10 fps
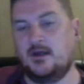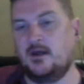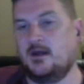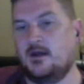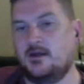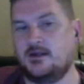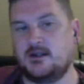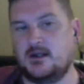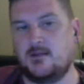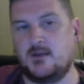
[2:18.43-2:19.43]
The
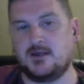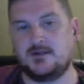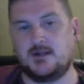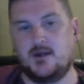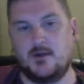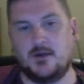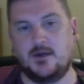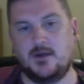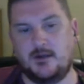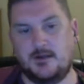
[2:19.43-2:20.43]
centre back.
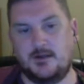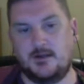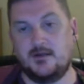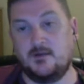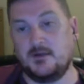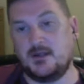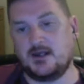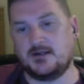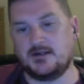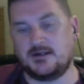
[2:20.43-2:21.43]
So went down
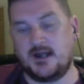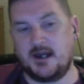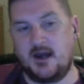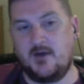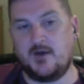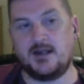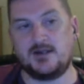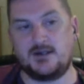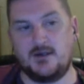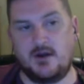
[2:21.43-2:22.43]
as a Salah goal, and
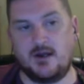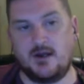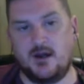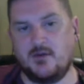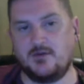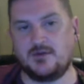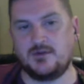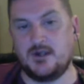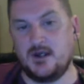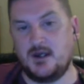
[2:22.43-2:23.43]
it's 9 goals
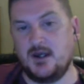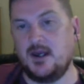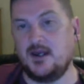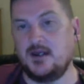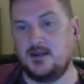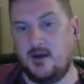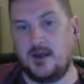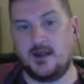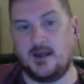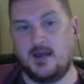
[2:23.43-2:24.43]
in
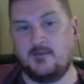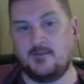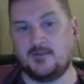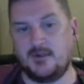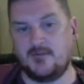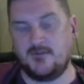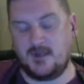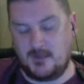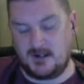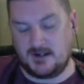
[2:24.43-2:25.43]
9 games. And I think he
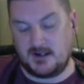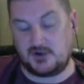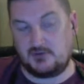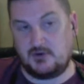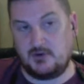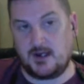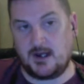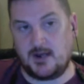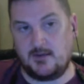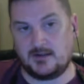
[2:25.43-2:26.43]
makes history with
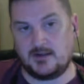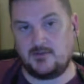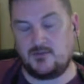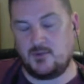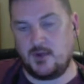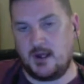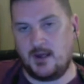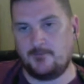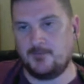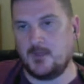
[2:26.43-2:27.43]
that as a Liverpool player.
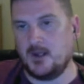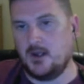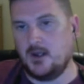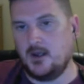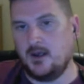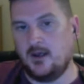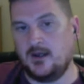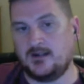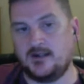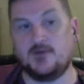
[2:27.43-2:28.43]

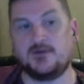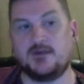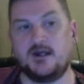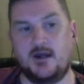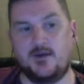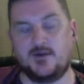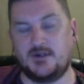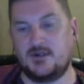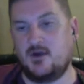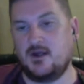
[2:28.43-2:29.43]
He's now got 10 goals
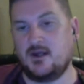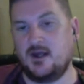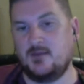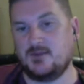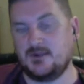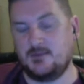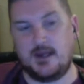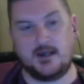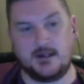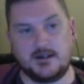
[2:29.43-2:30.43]
in 9 games. The
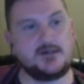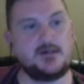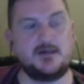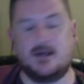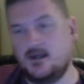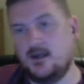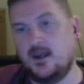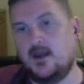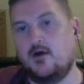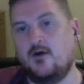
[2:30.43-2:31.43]
man is
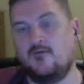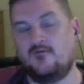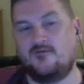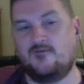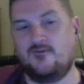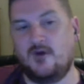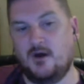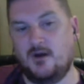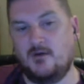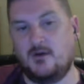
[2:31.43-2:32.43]
on
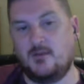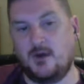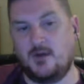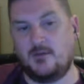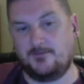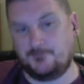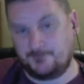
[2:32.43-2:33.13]
fire at the moment.